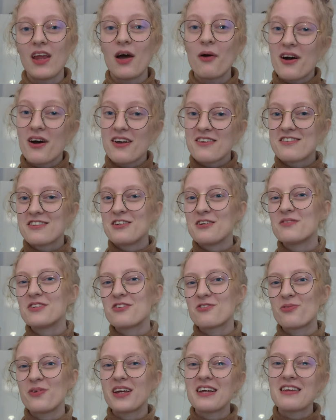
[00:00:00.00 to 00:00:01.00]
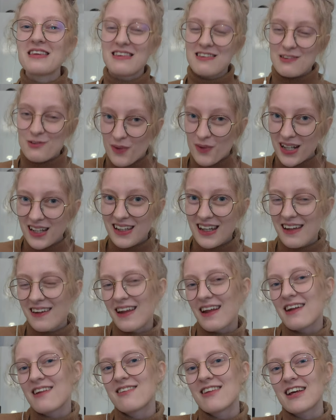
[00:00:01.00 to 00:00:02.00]
Now, us humans, we can sweat,
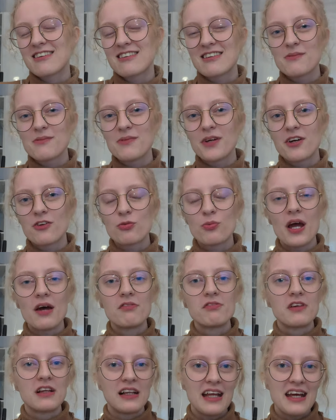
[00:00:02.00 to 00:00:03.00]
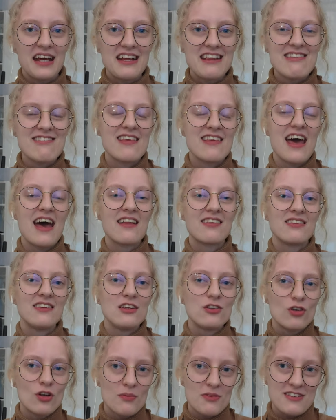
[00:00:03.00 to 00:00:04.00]
and that is actually because we have glands at
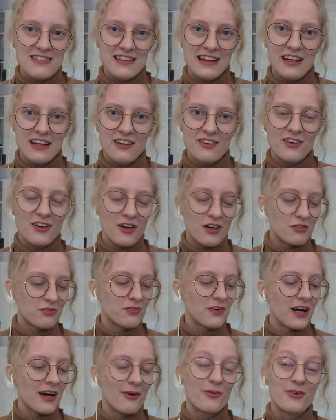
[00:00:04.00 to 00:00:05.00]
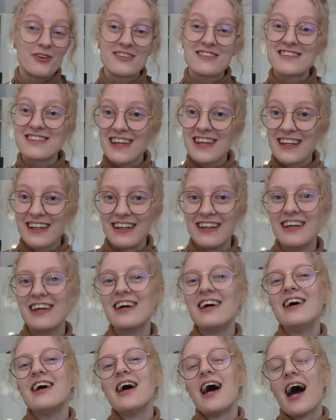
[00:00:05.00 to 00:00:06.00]
the dermis layer of our skin.
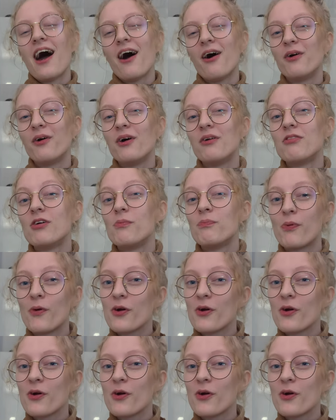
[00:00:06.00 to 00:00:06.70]
However,